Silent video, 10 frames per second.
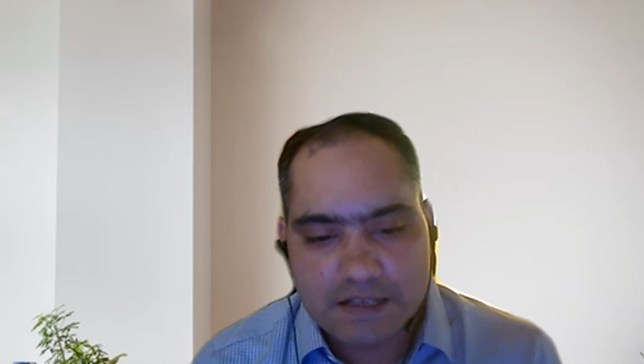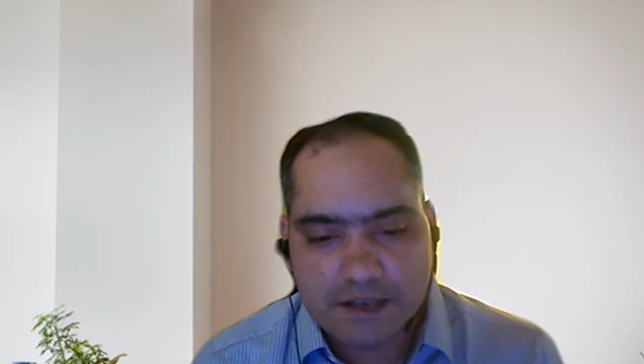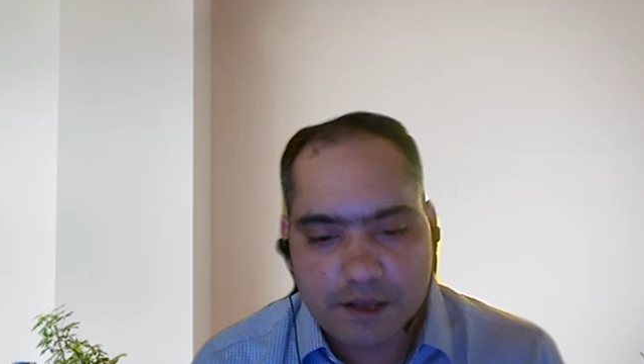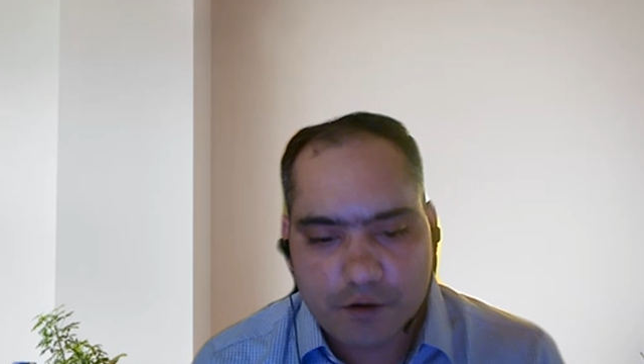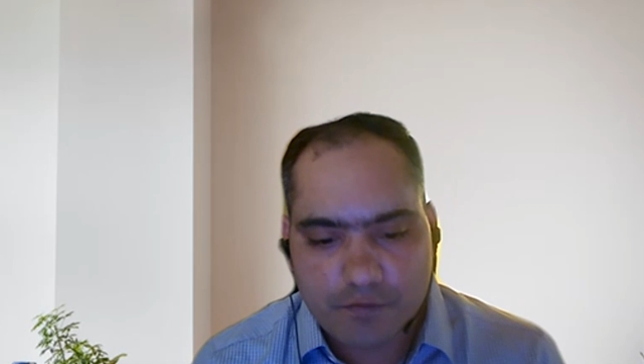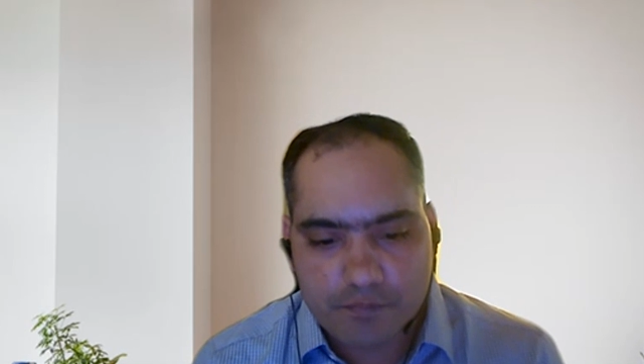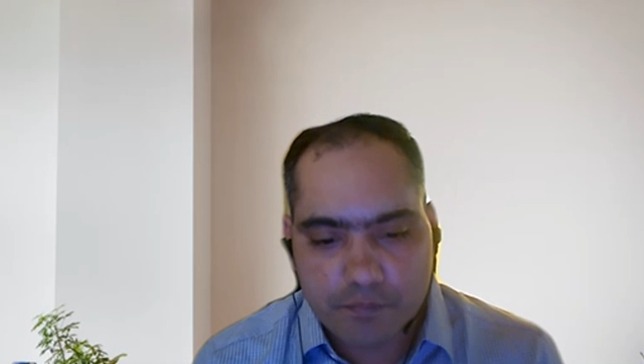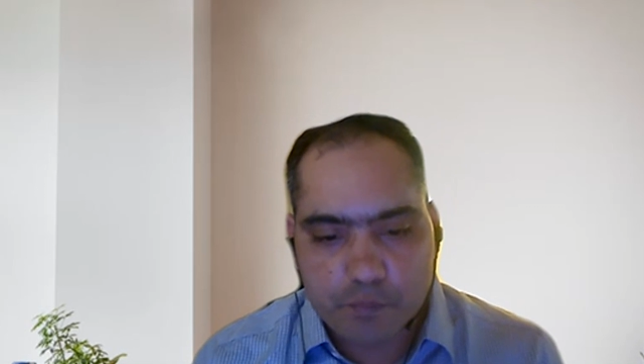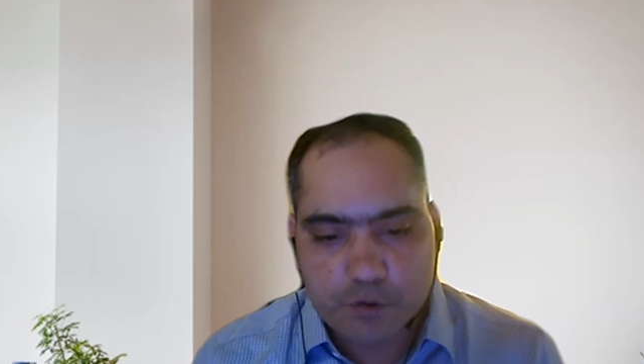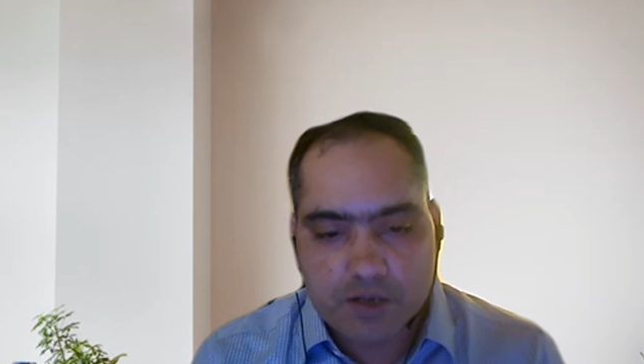desire of
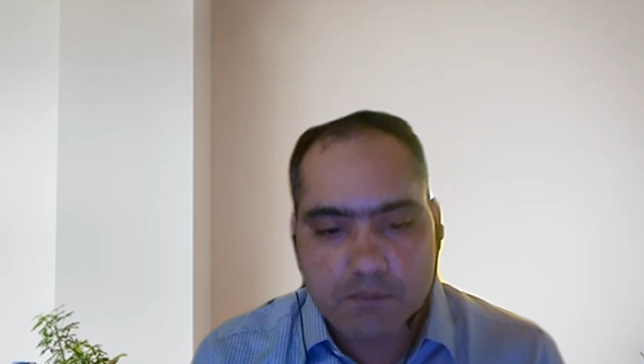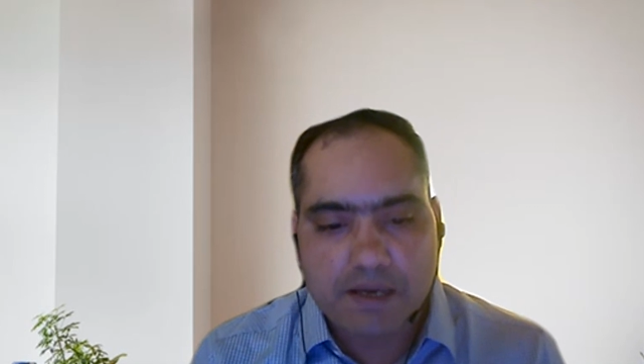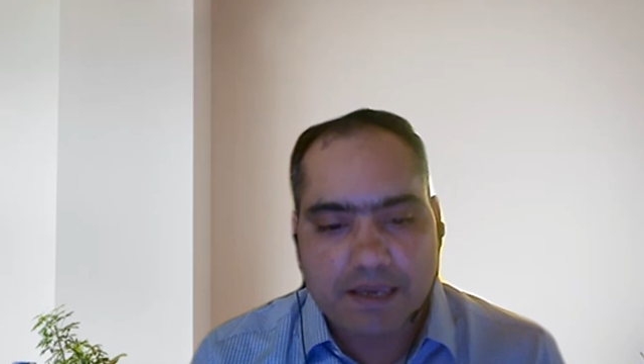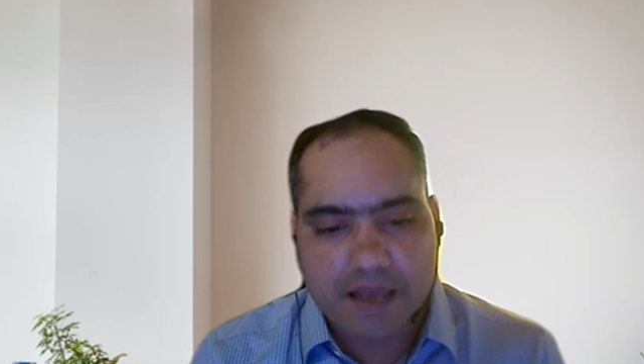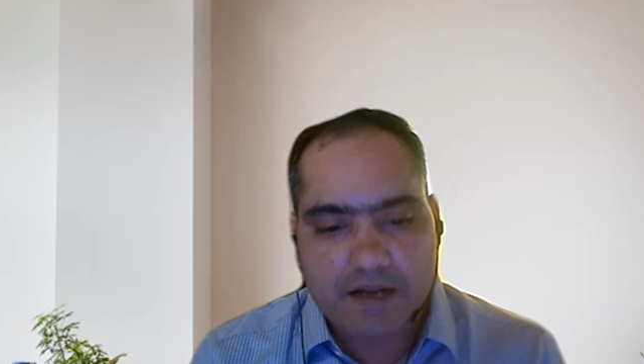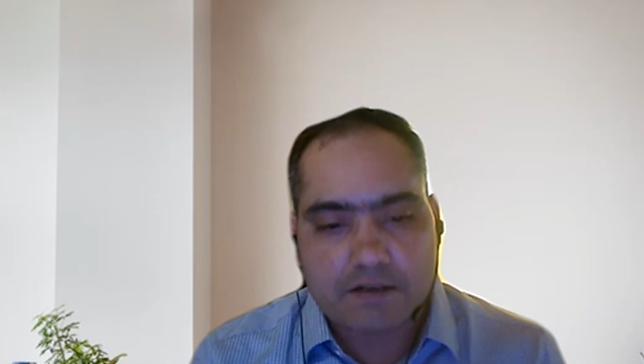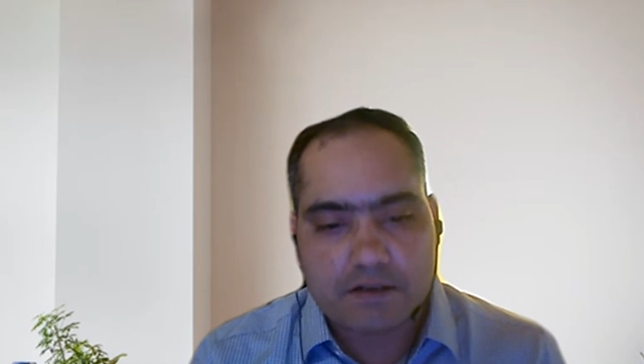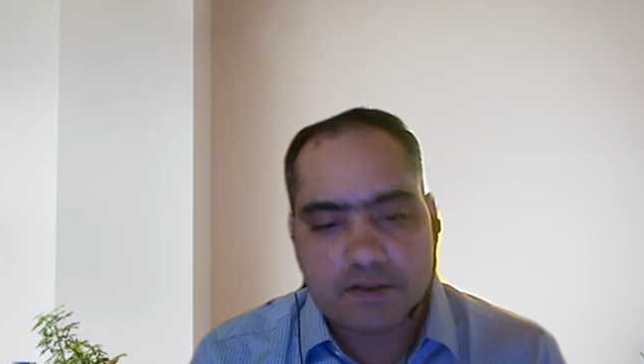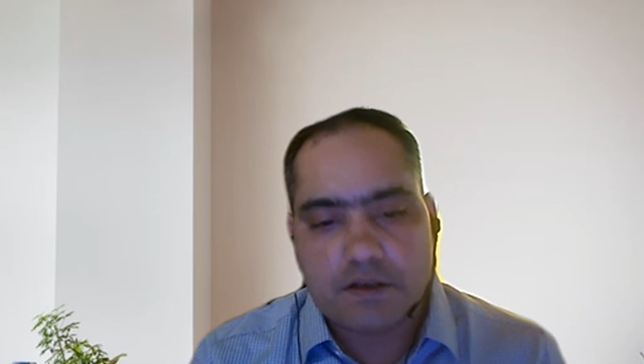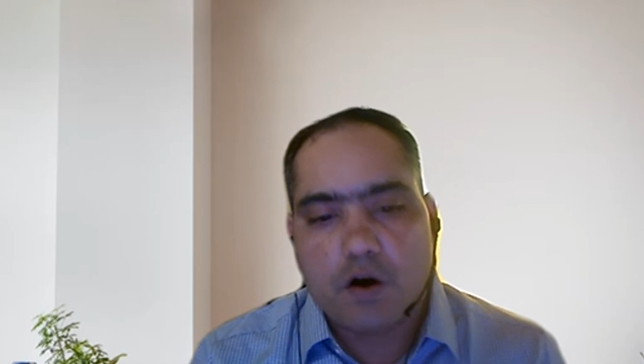pushing my
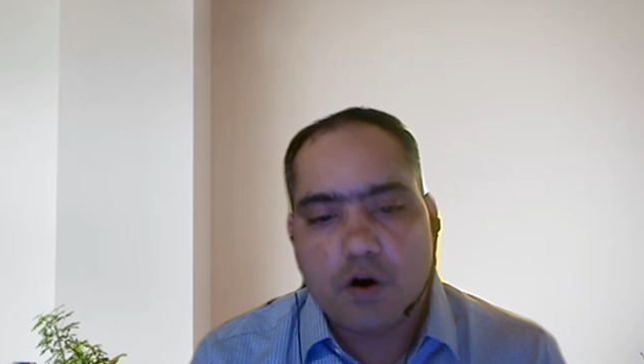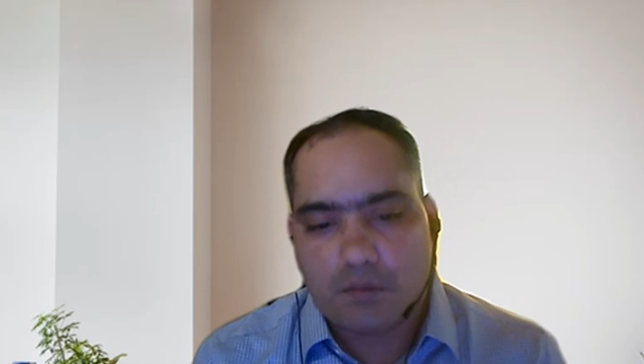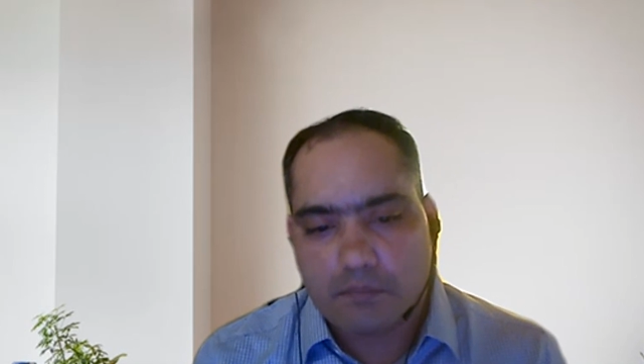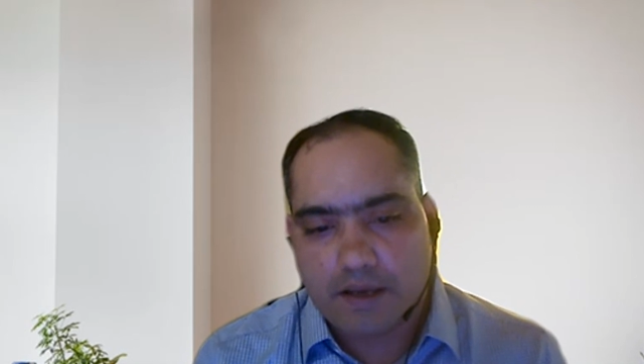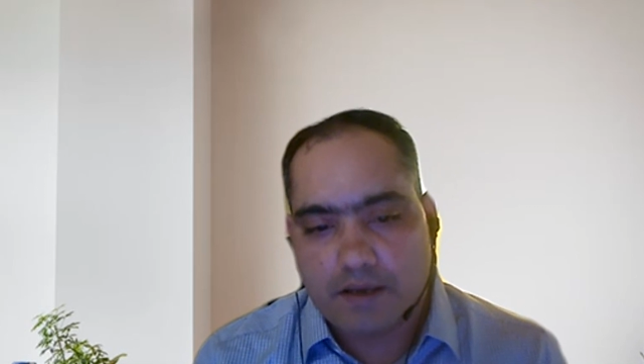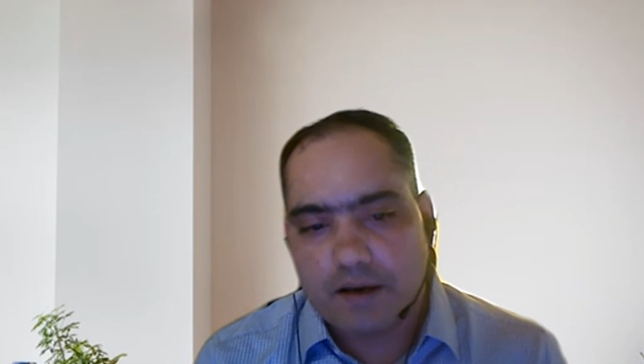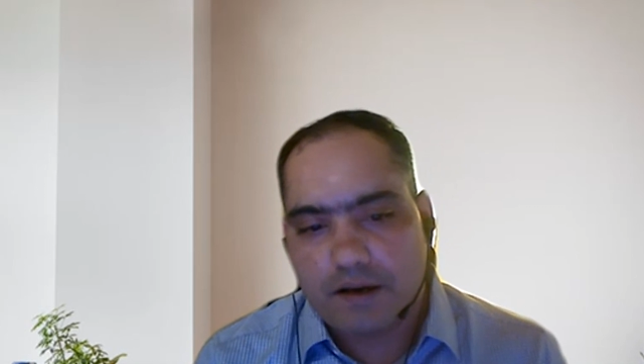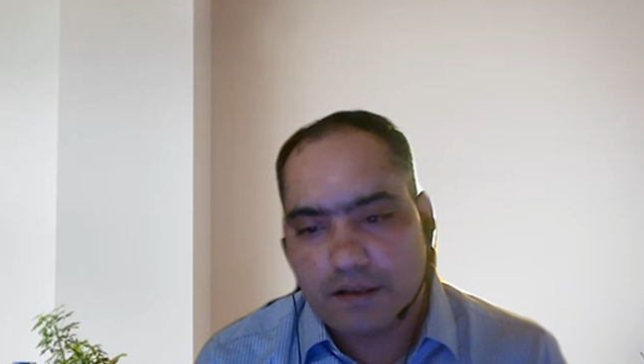characters or my